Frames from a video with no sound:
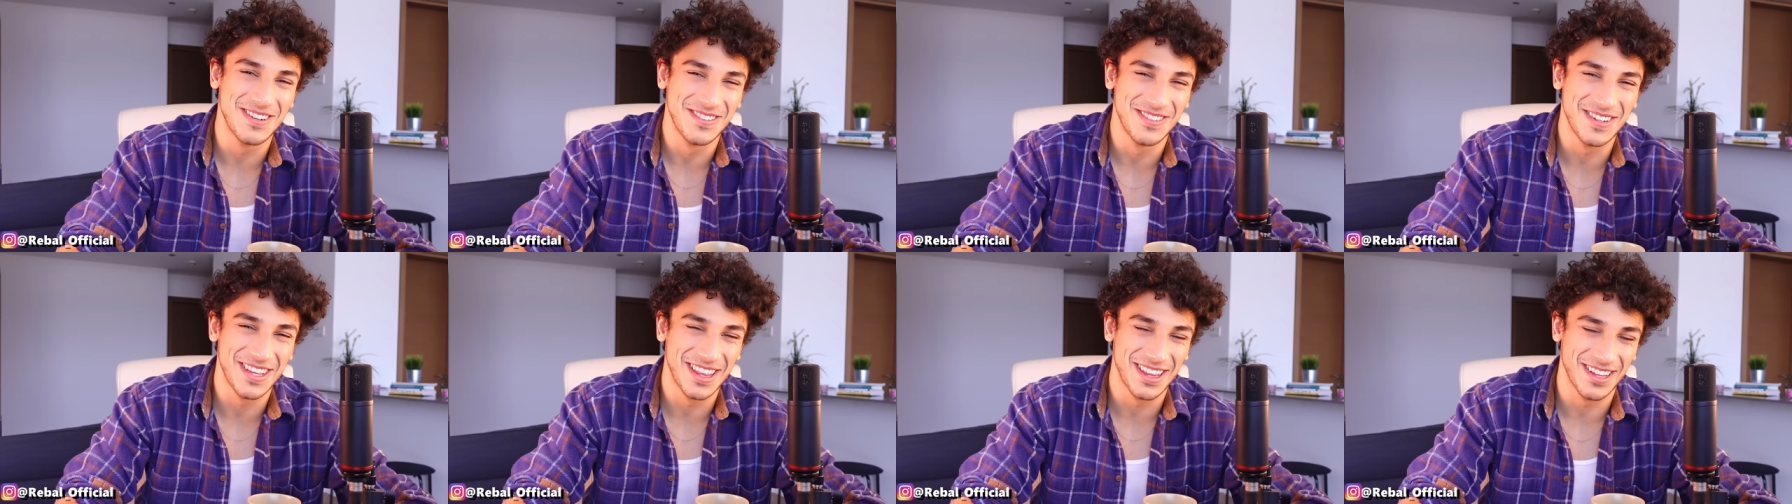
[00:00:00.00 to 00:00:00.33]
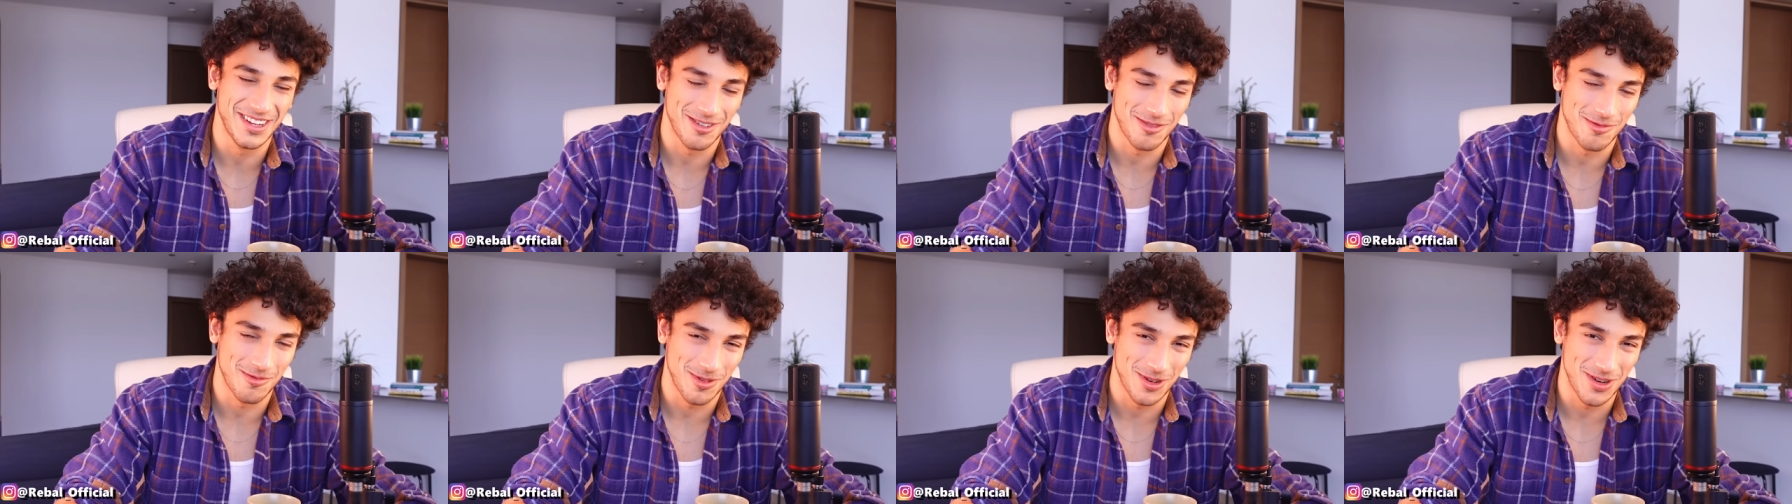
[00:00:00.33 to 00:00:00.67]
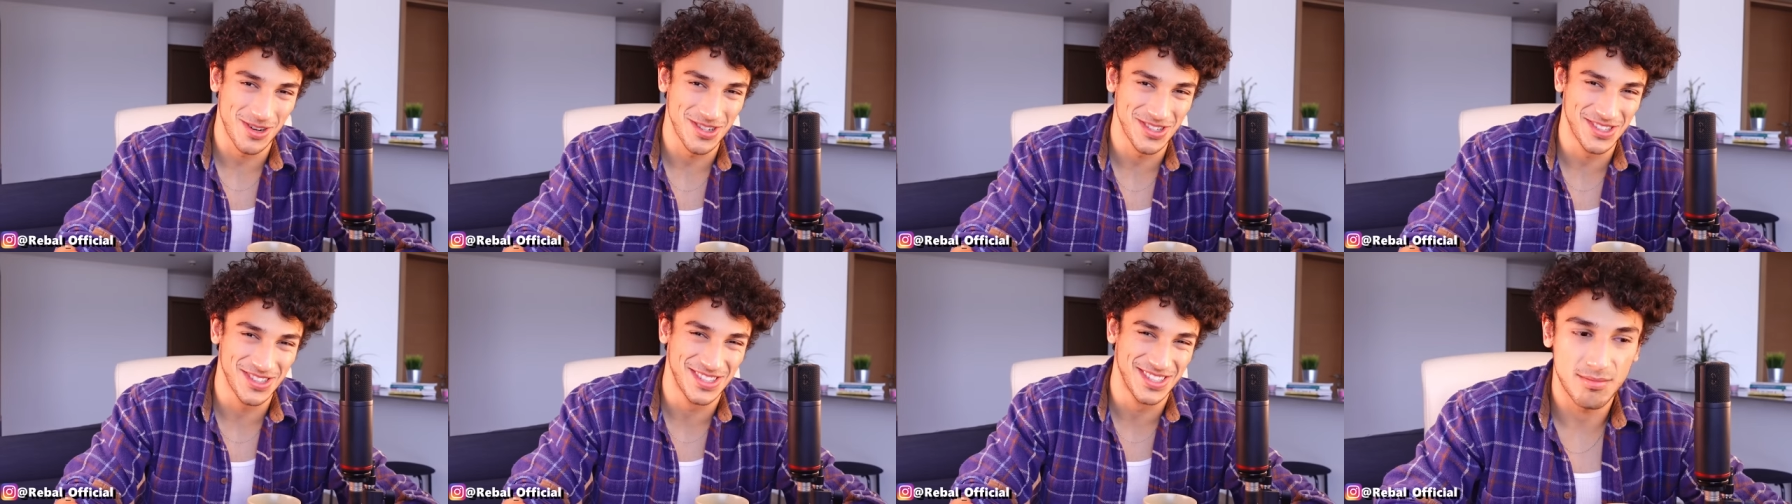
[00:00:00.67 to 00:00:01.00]
With your
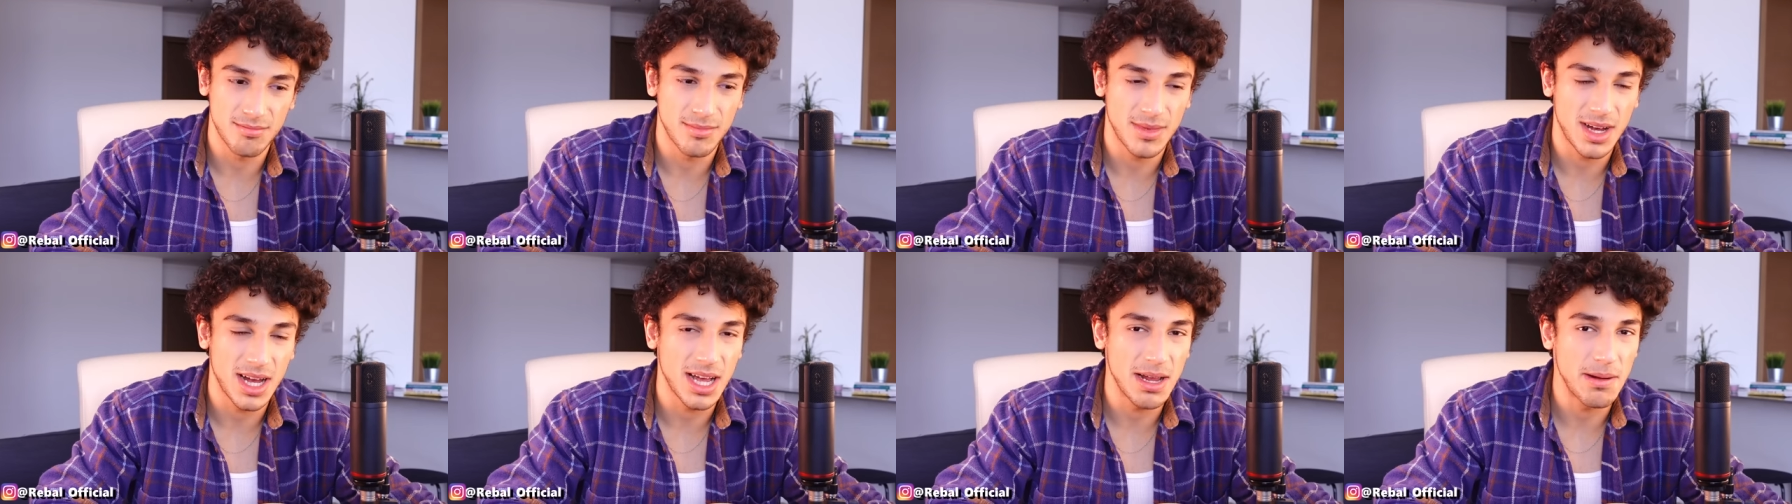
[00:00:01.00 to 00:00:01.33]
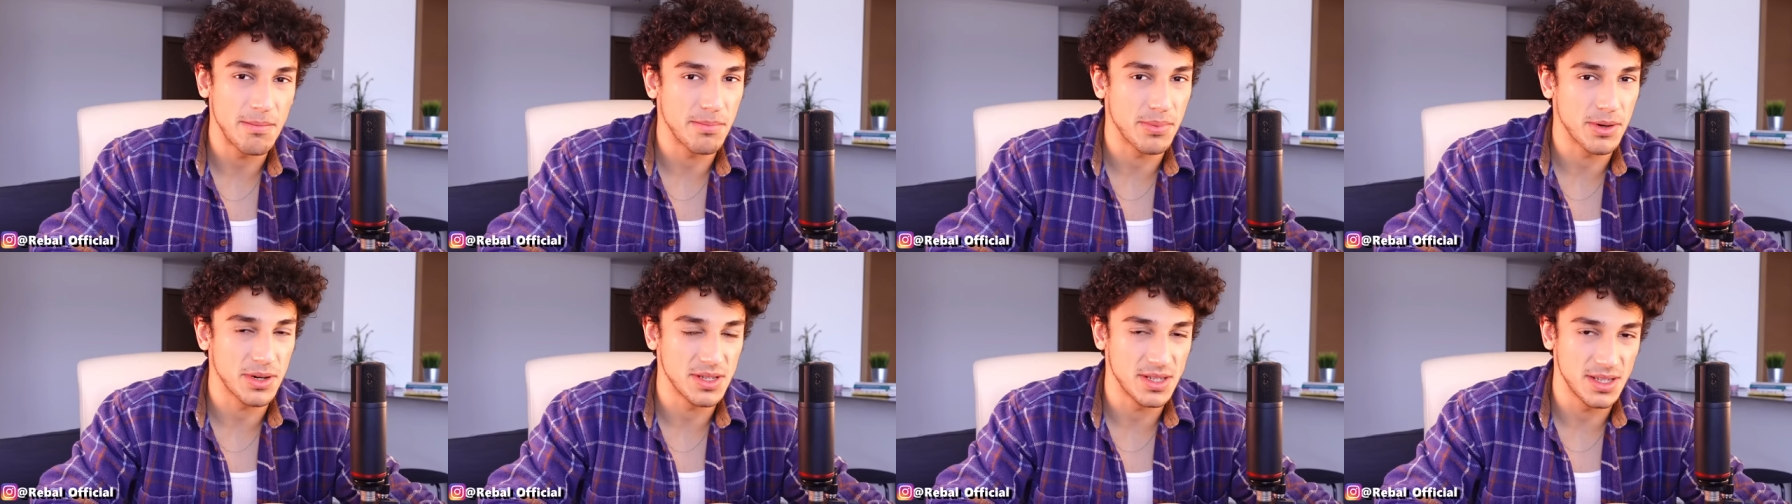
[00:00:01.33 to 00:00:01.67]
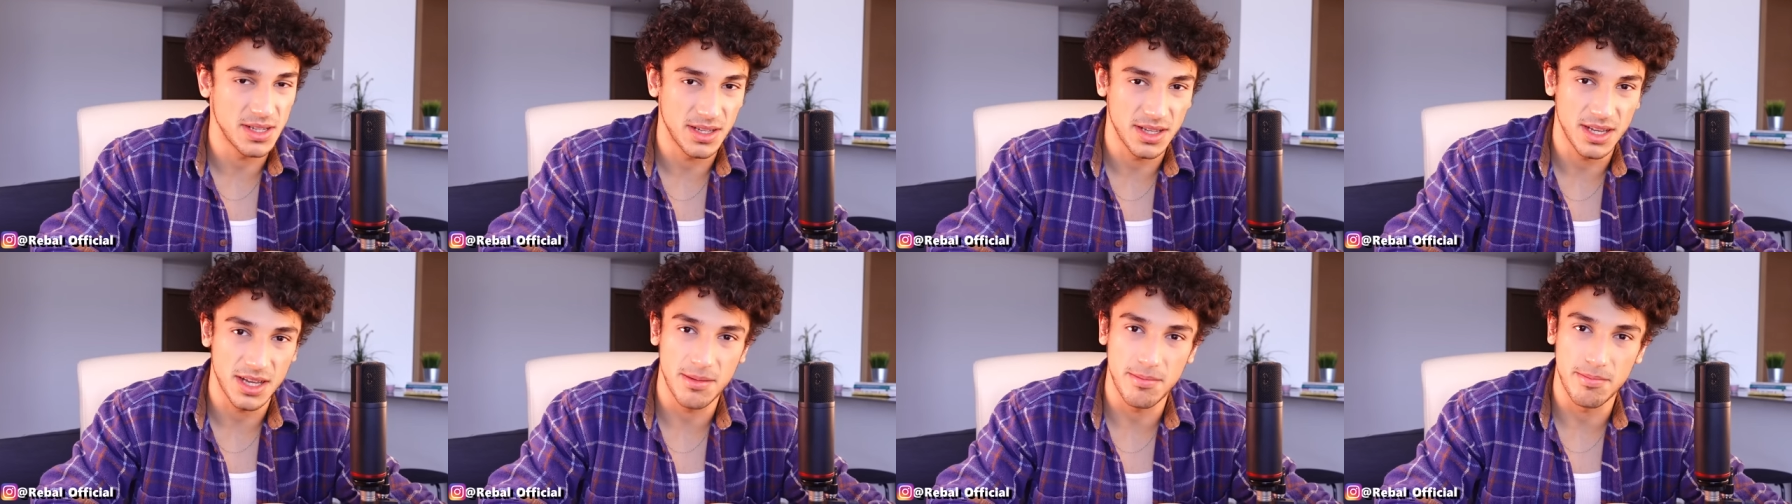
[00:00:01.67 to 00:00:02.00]
words? My
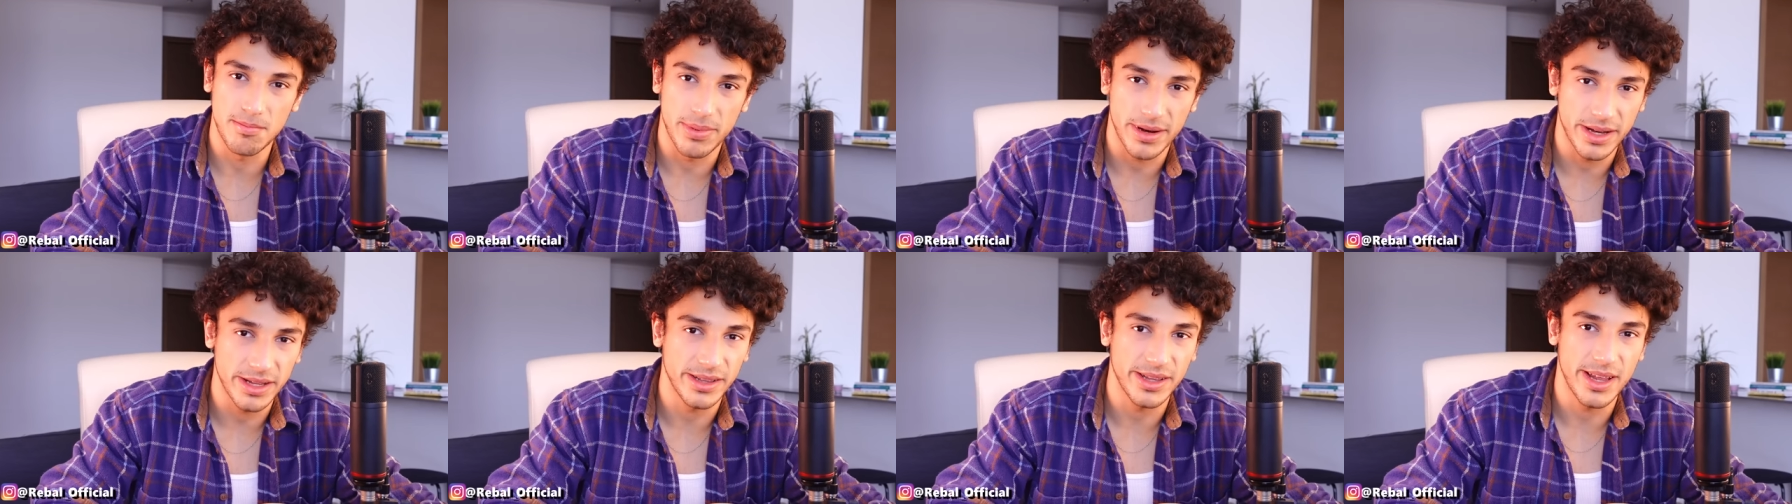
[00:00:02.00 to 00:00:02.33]
Brazilian butt